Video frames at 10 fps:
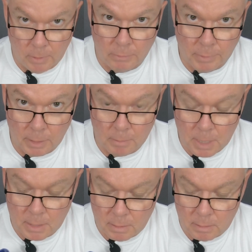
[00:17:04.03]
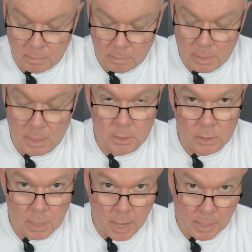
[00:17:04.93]
I recommend
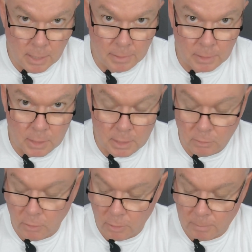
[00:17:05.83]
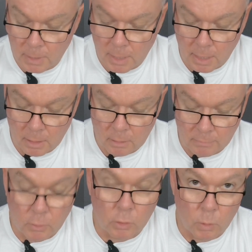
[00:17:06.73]
this and other Kincrome gear.
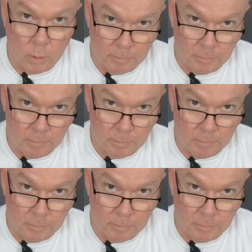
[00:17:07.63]
I've got quite